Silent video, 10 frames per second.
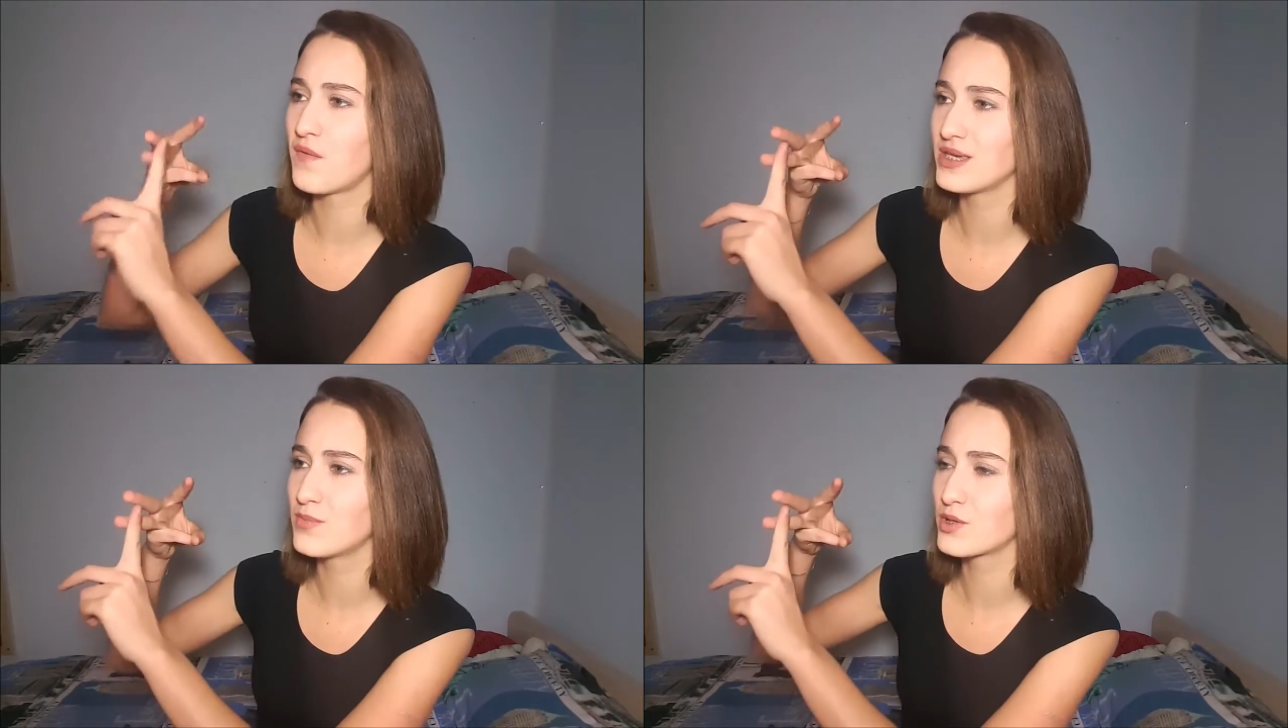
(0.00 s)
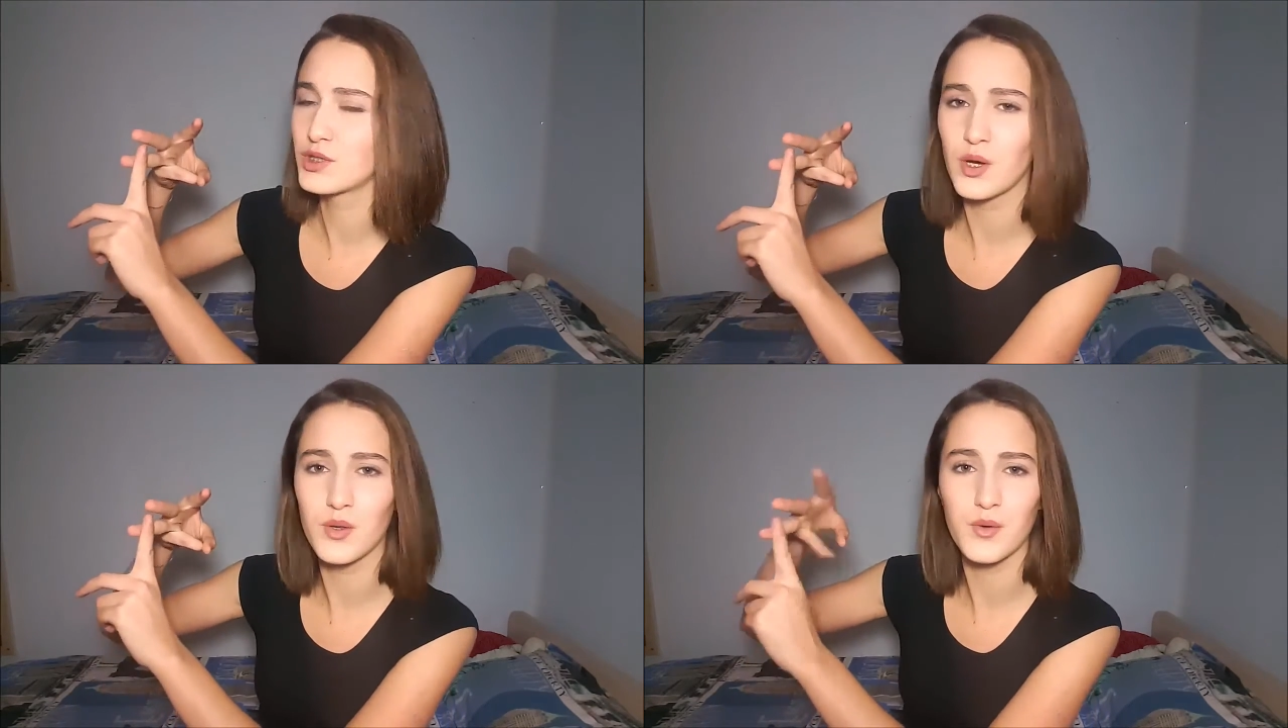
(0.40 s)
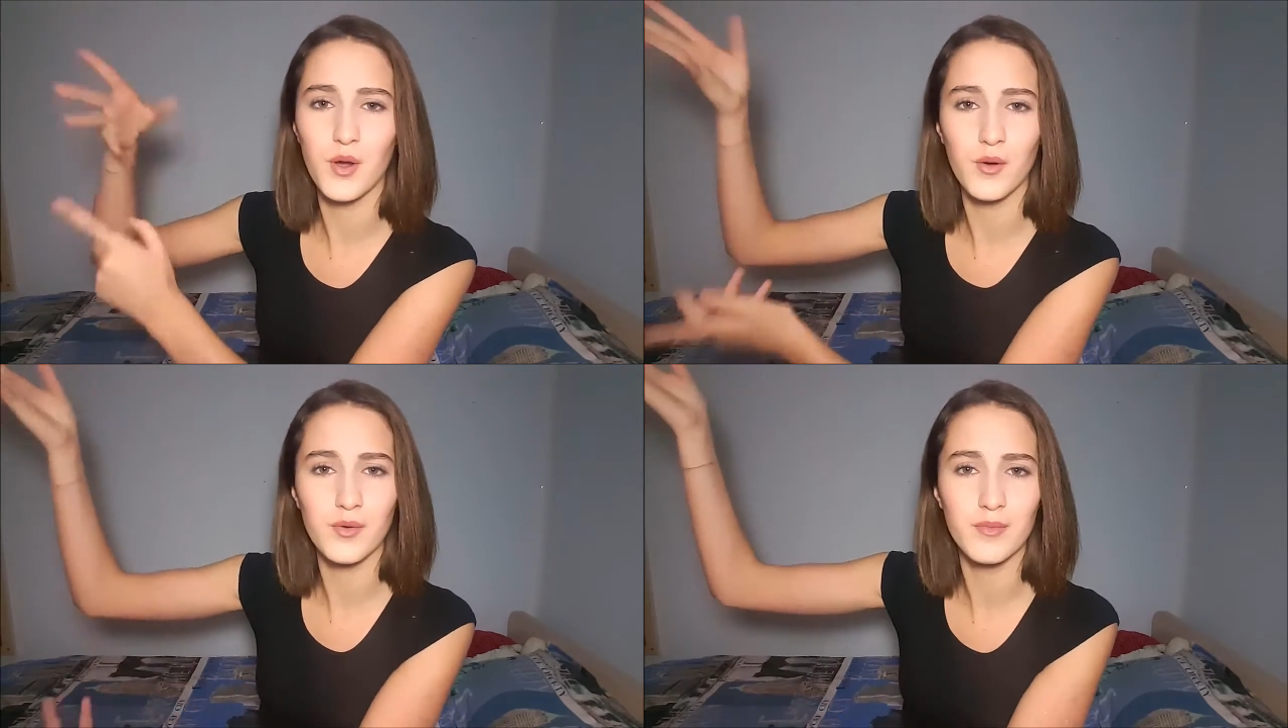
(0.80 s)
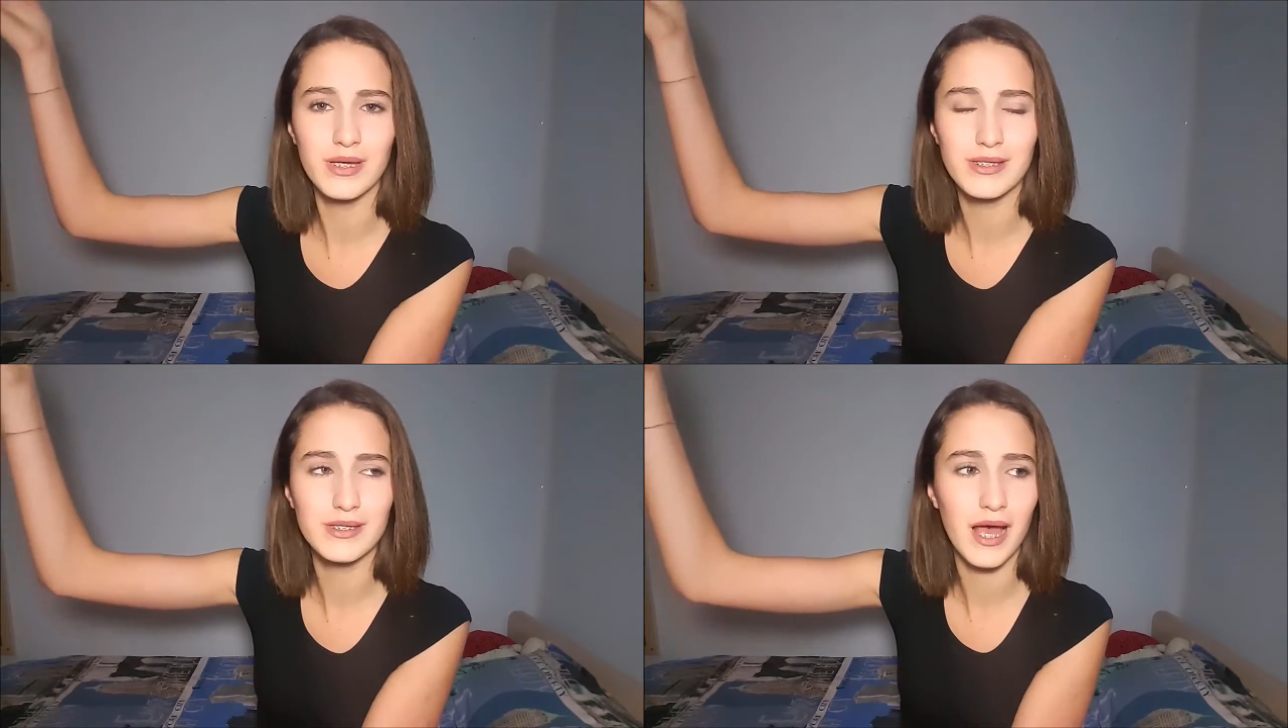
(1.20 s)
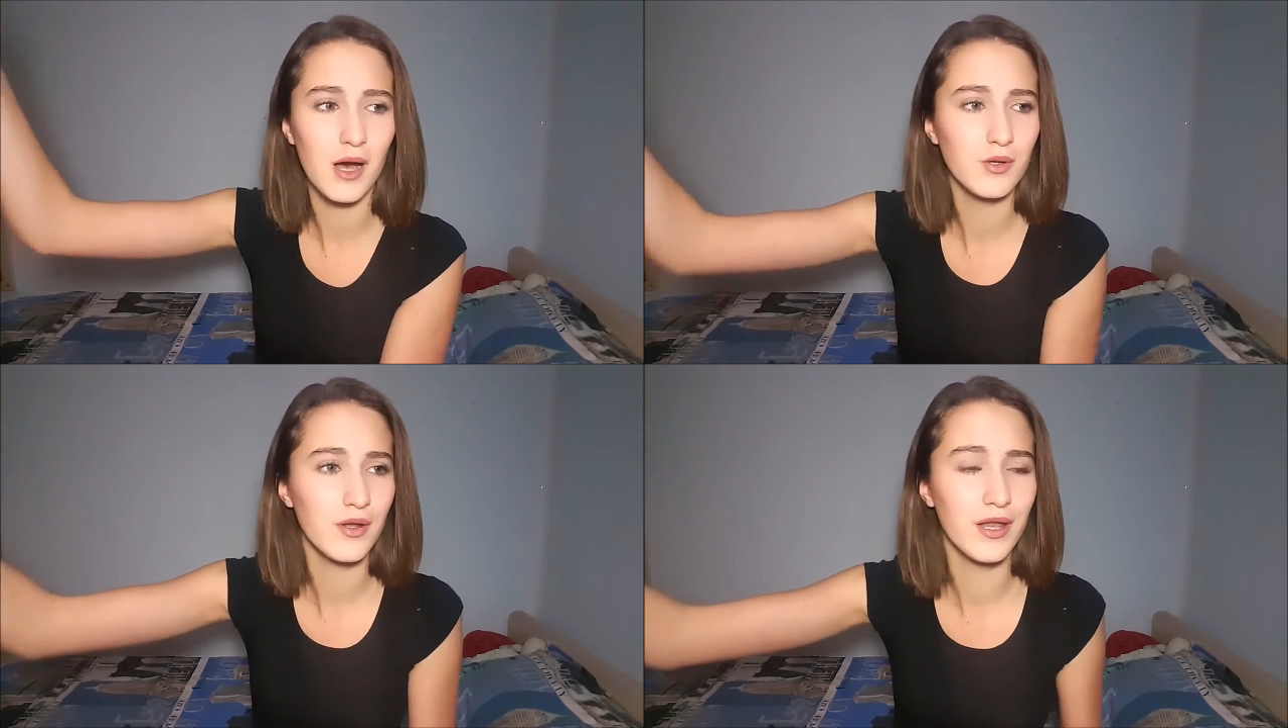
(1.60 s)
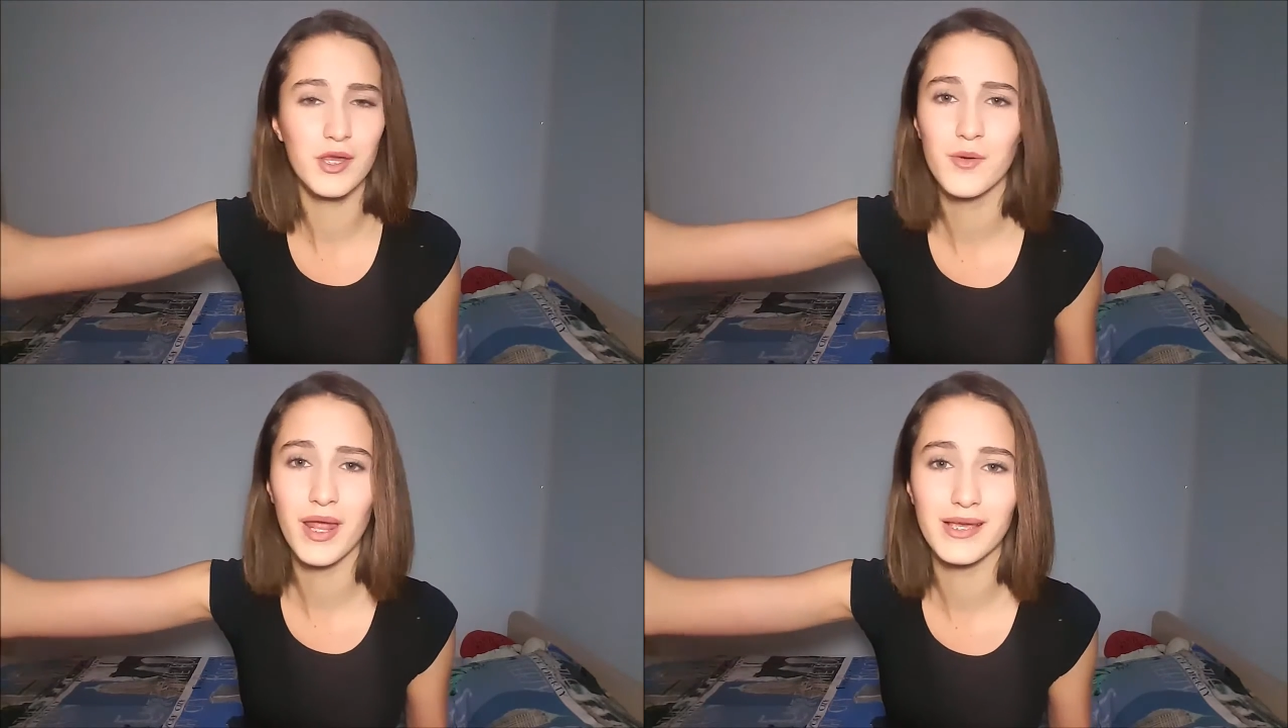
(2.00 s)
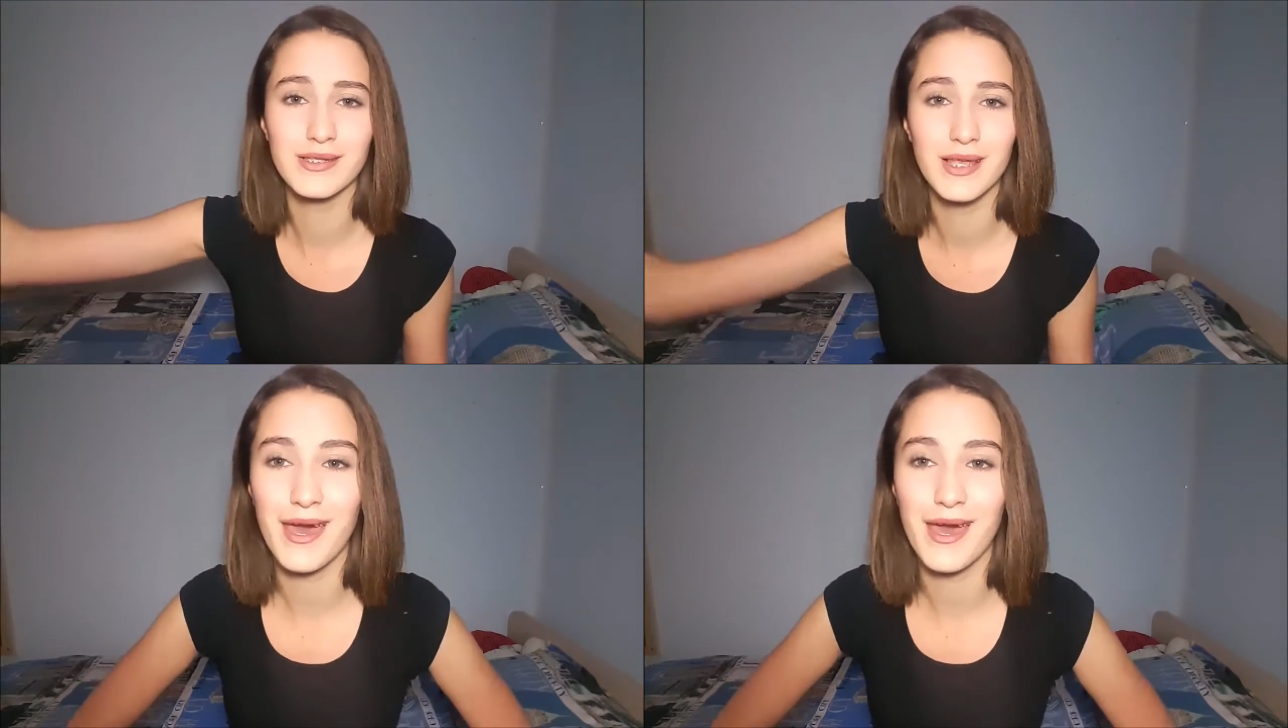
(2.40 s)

Facebook, so you don't miss out on any Q&As.